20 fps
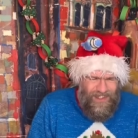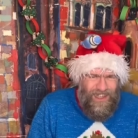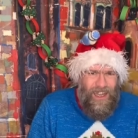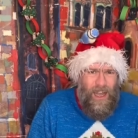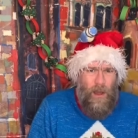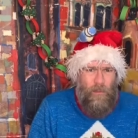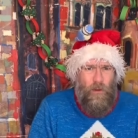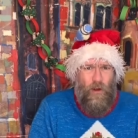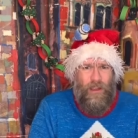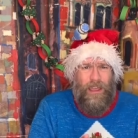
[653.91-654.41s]

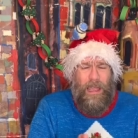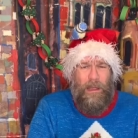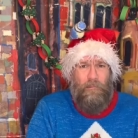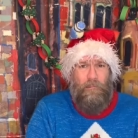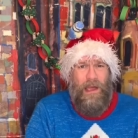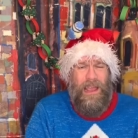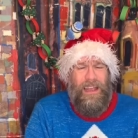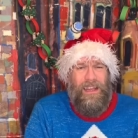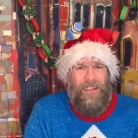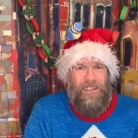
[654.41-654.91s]
I'm not getting
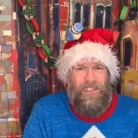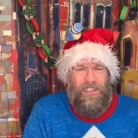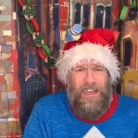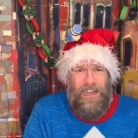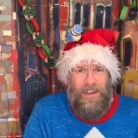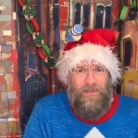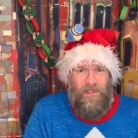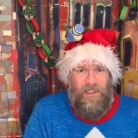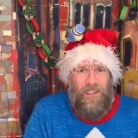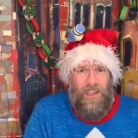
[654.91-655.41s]
paid to
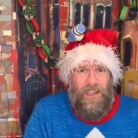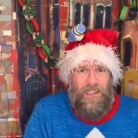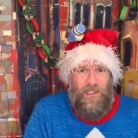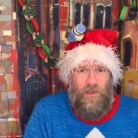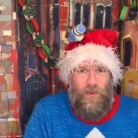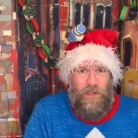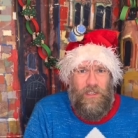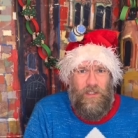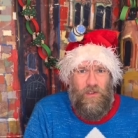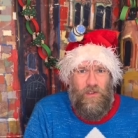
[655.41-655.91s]
advertise the
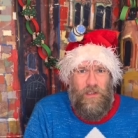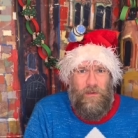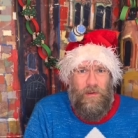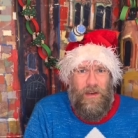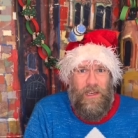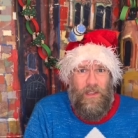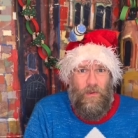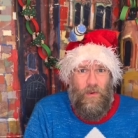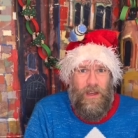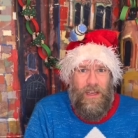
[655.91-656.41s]
Week Junior,
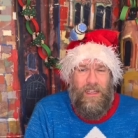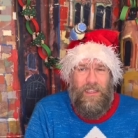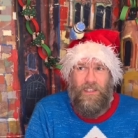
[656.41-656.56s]
by the way.